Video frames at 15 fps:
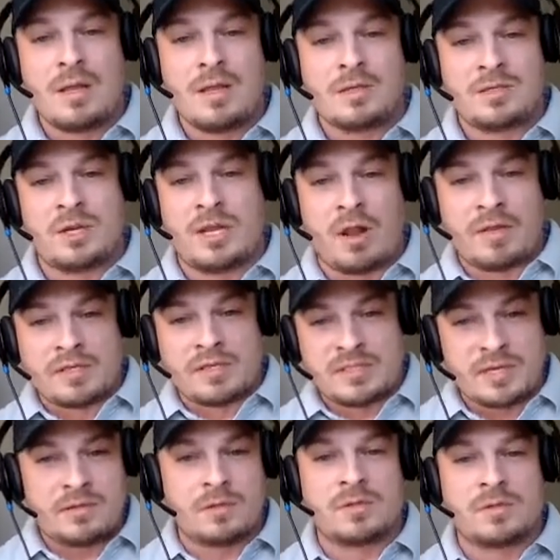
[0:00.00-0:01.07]
So you get all these
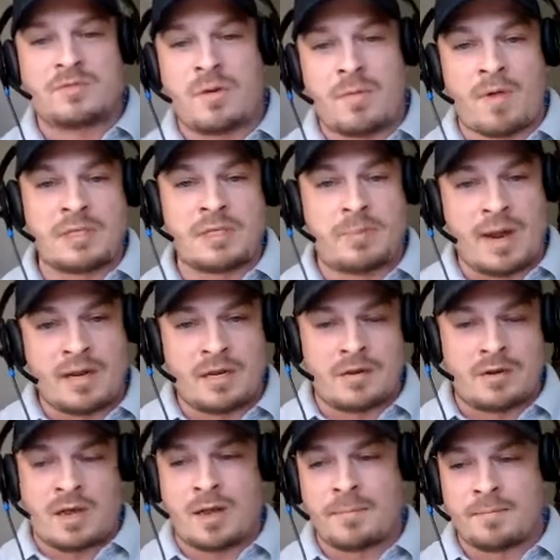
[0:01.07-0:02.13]
signals from all these branded
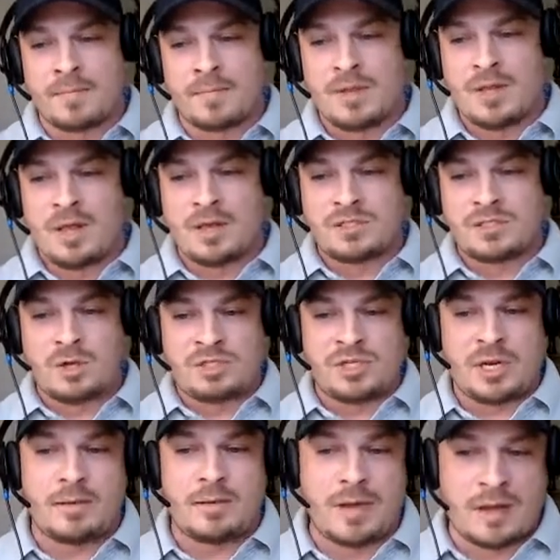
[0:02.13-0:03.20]

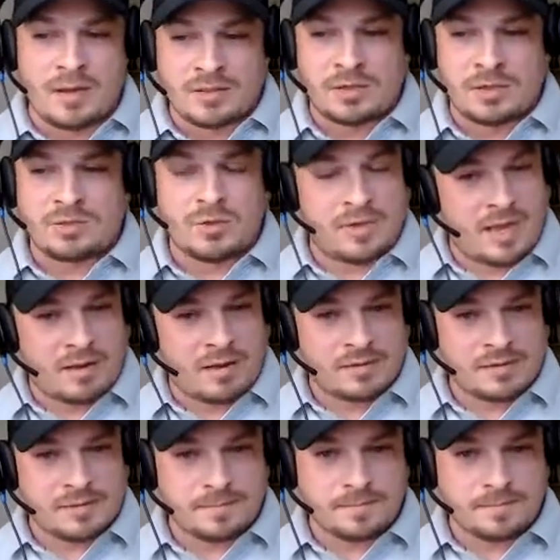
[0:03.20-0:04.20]
associated social accounts.